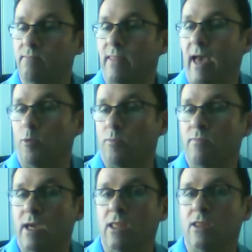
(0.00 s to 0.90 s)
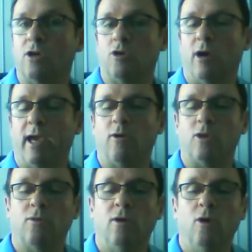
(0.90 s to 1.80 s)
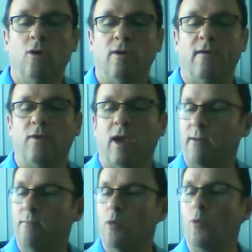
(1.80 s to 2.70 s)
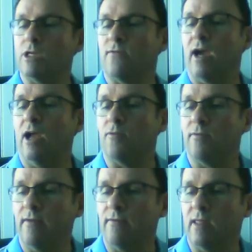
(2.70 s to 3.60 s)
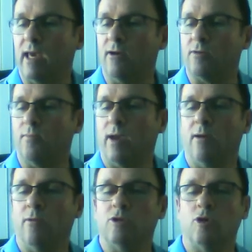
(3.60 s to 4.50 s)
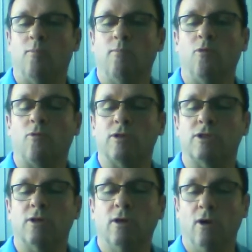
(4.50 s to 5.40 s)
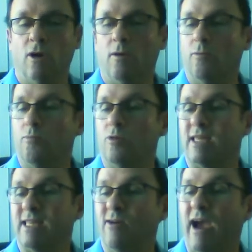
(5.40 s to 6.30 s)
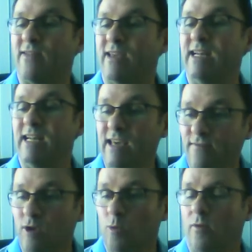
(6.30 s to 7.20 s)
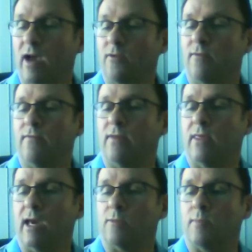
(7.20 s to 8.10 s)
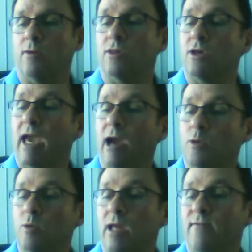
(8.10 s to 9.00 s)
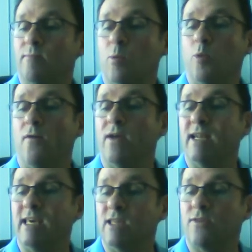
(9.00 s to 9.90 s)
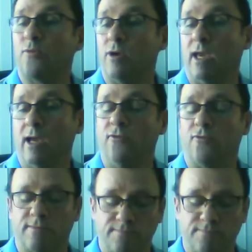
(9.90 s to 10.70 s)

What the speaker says: that would mean that your house, if you had a mortgage of £150,000, your mortgage would still have to leave you with £150,000, so your house would have to be worth at least 300.